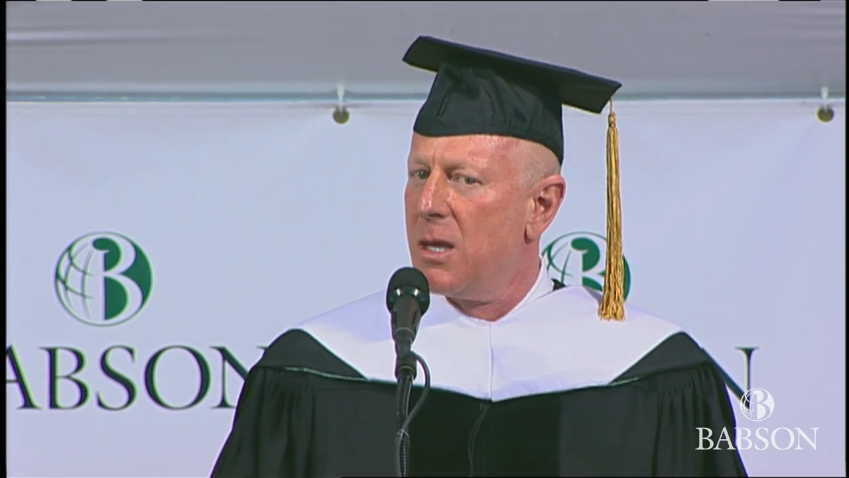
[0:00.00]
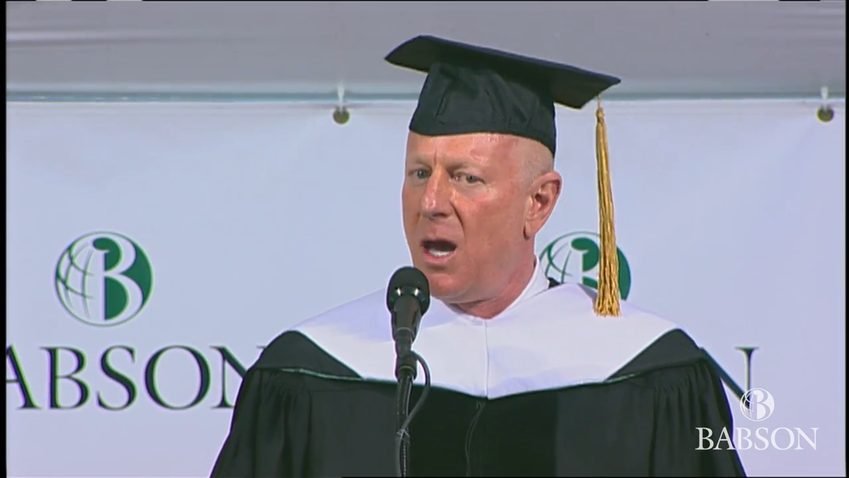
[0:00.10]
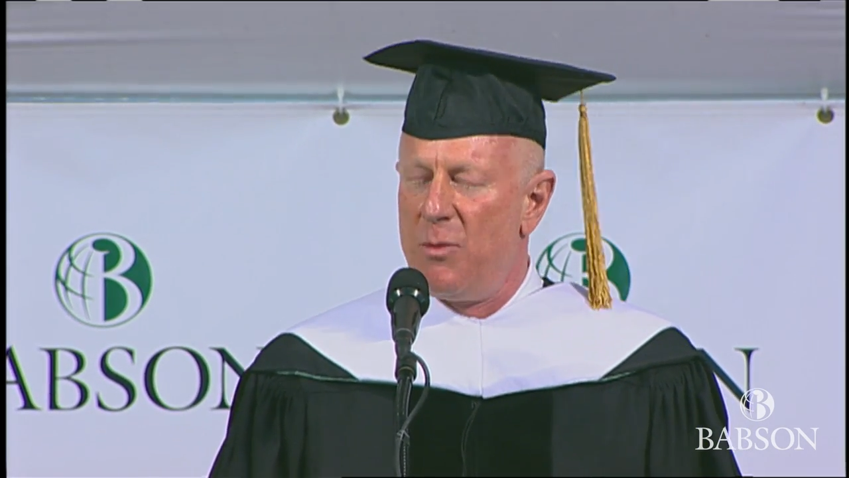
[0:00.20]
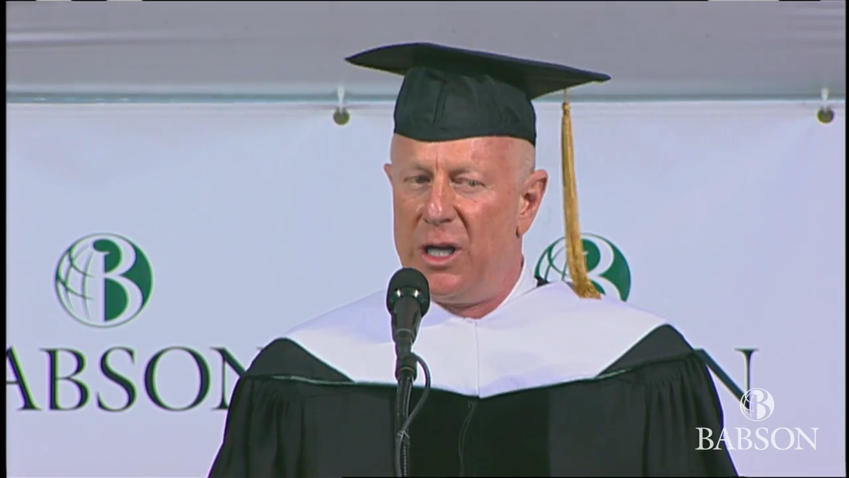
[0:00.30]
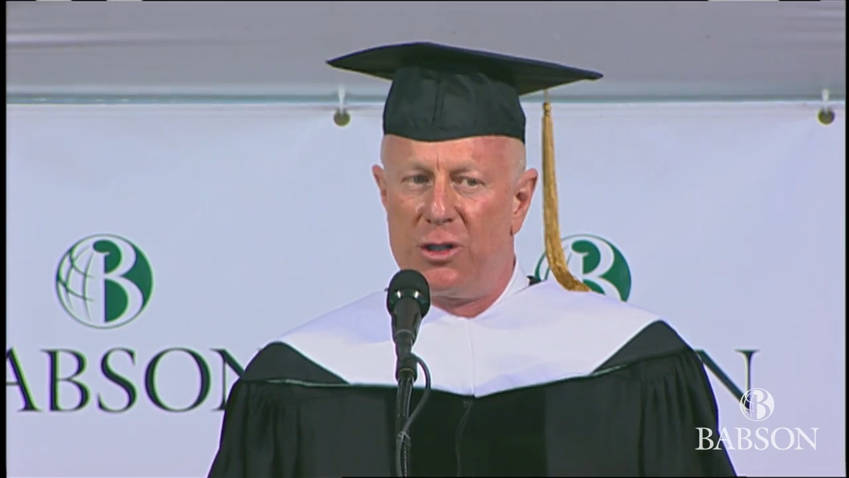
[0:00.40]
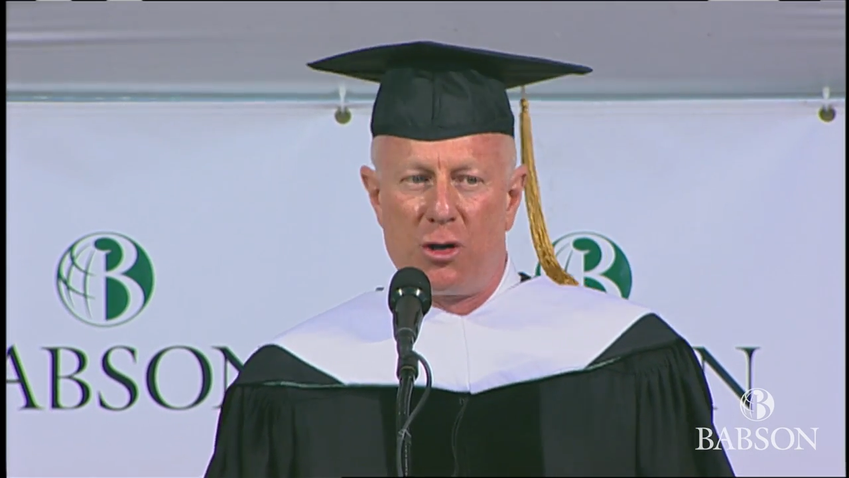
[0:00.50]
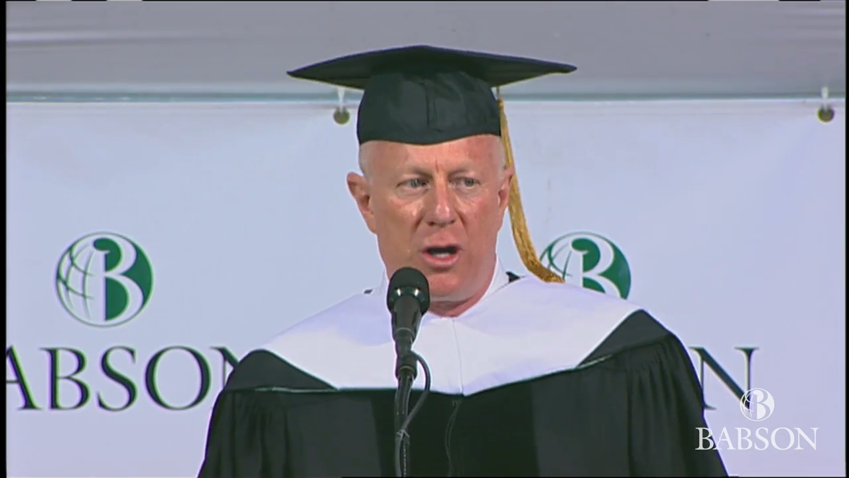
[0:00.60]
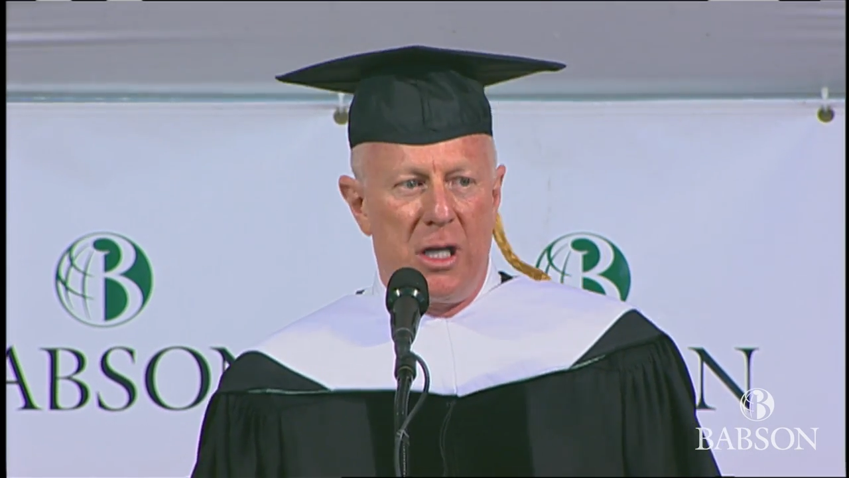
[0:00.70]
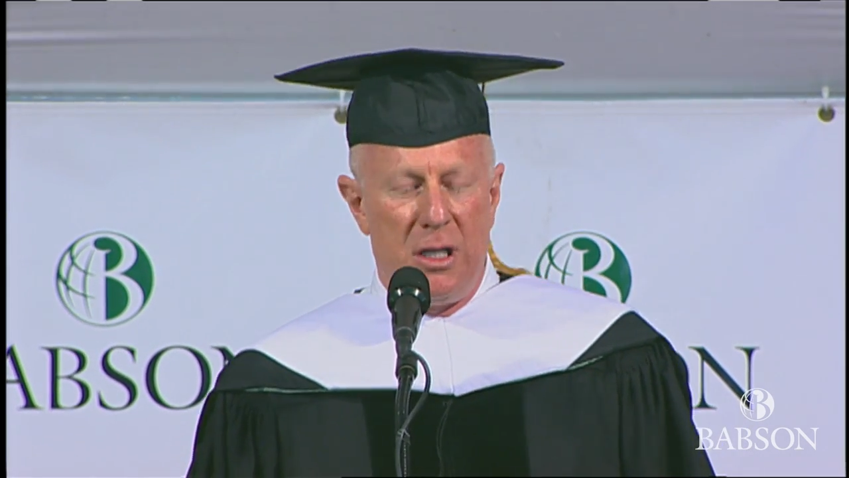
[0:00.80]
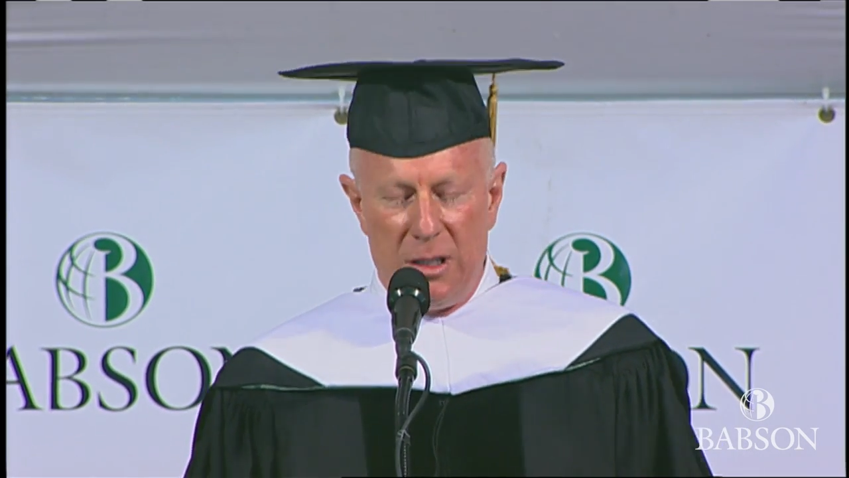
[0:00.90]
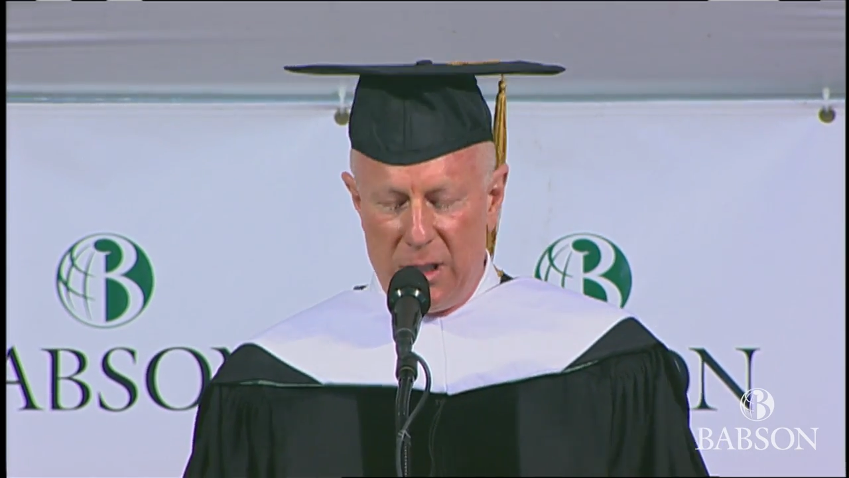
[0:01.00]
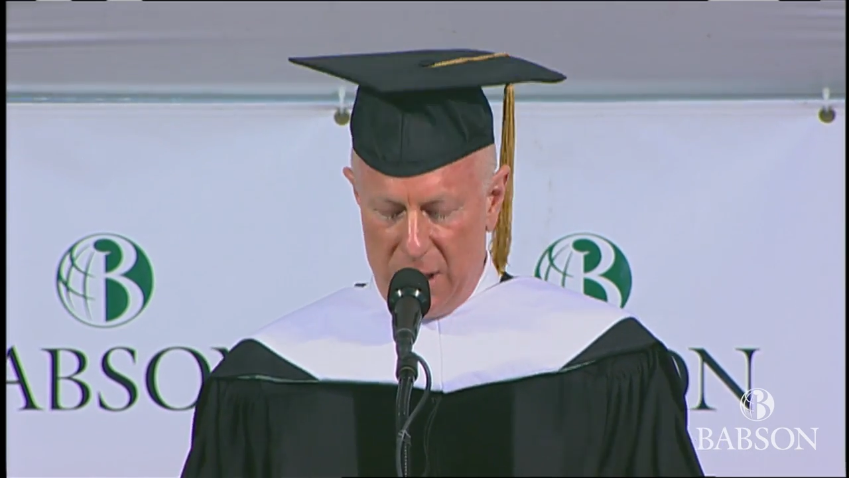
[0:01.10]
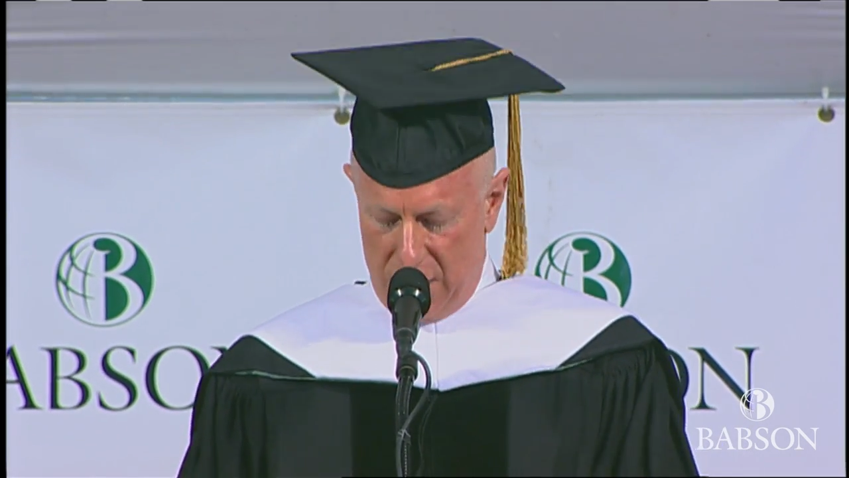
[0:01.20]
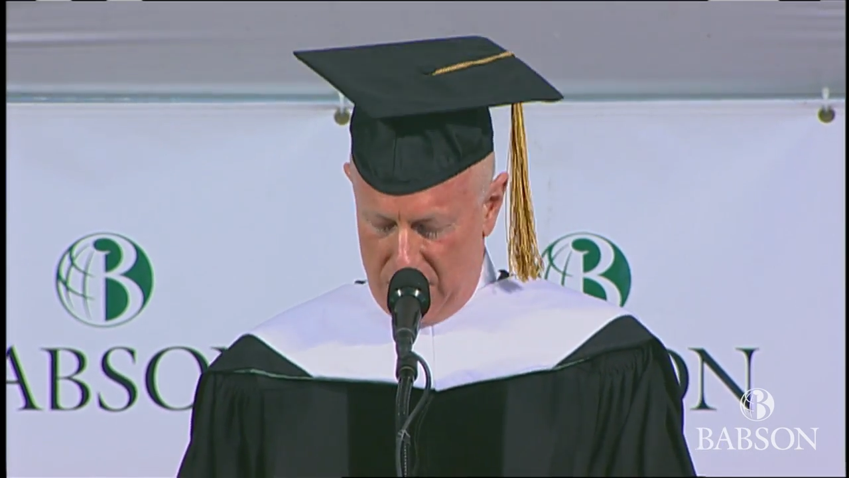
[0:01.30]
how many trees,